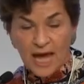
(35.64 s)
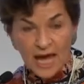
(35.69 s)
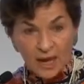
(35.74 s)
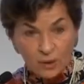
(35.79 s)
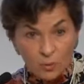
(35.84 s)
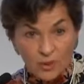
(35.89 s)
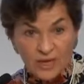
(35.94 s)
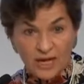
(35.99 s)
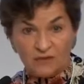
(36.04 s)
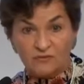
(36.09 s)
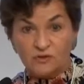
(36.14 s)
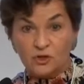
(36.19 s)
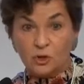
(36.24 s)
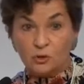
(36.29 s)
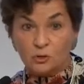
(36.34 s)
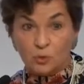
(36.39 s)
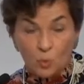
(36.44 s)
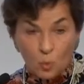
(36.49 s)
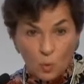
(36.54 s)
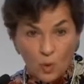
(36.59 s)
And we have to
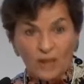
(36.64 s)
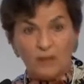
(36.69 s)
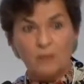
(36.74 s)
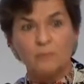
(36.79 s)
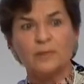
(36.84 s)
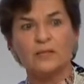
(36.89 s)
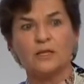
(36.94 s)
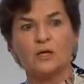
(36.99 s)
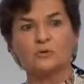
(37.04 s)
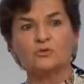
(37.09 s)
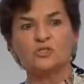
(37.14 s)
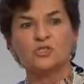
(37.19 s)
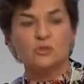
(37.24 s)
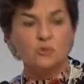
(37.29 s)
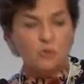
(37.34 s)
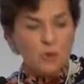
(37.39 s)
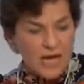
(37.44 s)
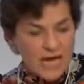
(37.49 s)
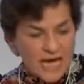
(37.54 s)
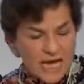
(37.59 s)
go to well below
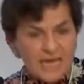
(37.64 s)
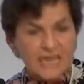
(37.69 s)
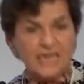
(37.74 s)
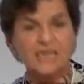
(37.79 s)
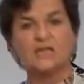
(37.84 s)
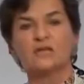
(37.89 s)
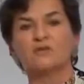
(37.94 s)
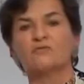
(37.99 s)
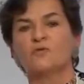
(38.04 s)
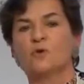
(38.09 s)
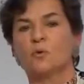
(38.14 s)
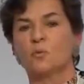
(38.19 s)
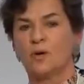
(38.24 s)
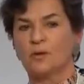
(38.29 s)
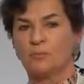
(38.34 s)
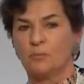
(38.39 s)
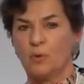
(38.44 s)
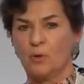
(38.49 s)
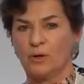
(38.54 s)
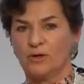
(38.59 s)
2, hitting for
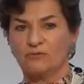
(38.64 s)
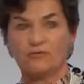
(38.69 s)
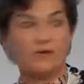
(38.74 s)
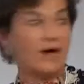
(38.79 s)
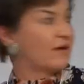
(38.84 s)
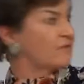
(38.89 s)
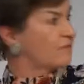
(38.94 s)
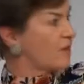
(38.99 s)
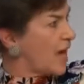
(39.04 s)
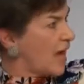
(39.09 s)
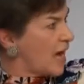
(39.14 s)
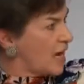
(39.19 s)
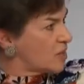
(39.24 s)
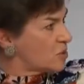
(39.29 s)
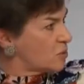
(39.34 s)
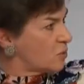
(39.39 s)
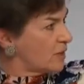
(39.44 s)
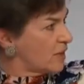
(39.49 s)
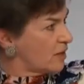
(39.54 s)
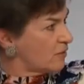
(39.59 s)
1.5,
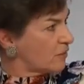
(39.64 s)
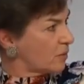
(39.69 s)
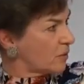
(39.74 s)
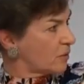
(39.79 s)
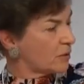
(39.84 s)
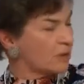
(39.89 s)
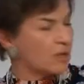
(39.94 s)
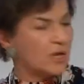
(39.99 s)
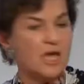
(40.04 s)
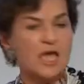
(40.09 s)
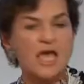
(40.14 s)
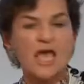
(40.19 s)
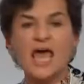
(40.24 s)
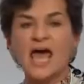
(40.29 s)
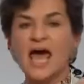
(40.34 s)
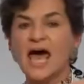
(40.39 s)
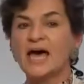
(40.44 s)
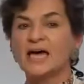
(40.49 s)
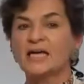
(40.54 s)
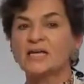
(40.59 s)
as we have heard.
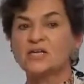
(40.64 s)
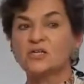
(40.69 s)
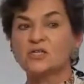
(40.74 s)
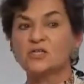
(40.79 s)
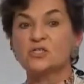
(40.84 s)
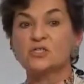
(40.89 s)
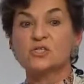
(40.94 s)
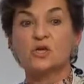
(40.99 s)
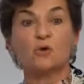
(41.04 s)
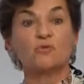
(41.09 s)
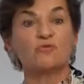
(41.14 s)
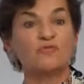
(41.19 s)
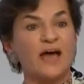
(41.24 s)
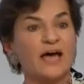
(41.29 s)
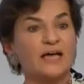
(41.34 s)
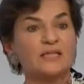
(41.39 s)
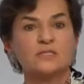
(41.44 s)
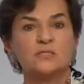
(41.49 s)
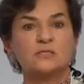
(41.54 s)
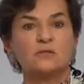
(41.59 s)
And so
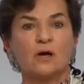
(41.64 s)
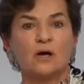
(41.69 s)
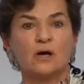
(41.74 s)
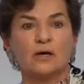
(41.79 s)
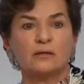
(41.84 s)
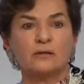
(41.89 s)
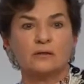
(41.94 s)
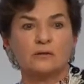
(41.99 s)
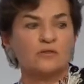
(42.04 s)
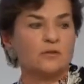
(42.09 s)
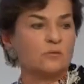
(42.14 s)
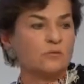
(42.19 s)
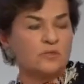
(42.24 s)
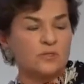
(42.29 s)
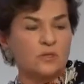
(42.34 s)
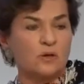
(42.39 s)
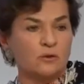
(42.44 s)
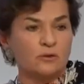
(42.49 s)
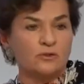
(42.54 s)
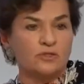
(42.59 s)
that's not the
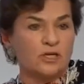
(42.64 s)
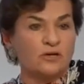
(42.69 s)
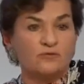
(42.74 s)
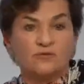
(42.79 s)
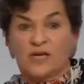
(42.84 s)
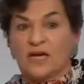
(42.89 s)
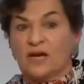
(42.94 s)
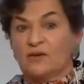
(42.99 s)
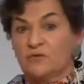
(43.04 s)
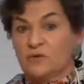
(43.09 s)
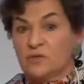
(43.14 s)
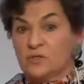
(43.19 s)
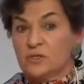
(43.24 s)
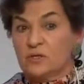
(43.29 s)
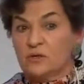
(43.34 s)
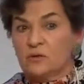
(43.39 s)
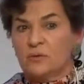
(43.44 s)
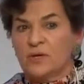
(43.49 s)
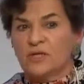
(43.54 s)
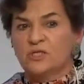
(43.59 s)
result of the efforts
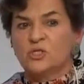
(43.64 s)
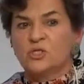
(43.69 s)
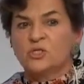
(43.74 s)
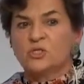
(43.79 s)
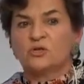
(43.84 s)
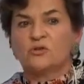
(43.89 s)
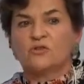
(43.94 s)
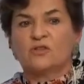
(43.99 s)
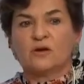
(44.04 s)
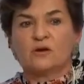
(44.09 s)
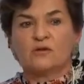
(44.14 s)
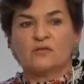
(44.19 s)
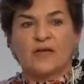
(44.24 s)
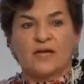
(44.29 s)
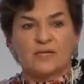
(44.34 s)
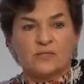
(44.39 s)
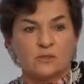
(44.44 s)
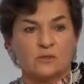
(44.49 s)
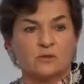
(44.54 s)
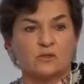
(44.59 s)
that are registered there.
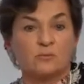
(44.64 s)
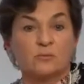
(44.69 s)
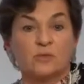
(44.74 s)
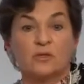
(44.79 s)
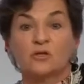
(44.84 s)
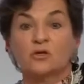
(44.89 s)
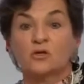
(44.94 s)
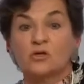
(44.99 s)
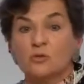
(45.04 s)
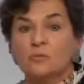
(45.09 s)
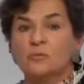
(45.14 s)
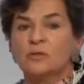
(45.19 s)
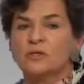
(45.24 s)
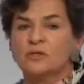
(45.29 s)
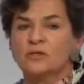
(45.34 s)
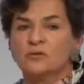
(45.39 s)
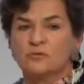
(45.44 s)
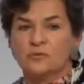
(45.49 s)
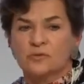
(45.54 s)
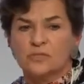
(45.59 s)
That's going to be the
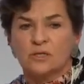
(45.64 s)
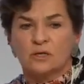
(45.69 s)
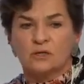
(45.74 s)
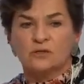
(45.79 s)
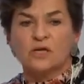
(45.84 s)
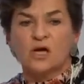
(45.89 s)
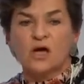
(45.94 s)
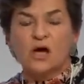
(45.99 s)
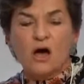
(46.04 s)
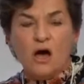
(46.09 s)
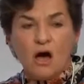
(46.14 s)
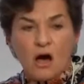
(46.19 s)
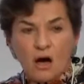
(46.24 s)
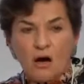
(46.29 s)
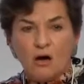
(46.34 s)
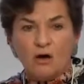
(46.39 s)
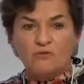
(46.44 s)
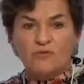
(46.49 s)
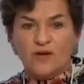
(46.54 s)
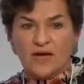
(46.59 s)
cumulative result
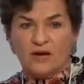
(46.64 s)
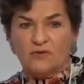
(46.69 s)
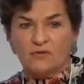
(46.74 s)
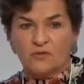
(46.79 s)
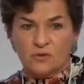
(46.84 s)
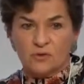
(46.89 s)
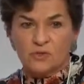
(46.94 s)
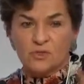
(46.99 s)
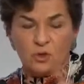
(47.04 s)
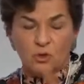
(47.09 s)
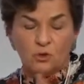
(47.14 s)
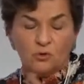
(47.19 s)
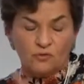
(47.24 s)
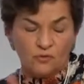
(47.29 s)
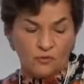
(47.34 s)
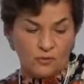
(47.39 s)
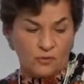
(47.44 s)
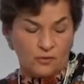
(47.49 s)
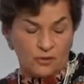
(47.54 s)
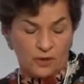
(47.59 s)
of efforts
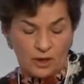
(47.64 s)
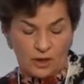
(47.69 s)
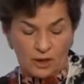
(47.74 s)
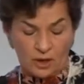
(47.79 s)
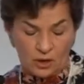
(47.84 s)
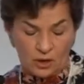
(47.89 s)
over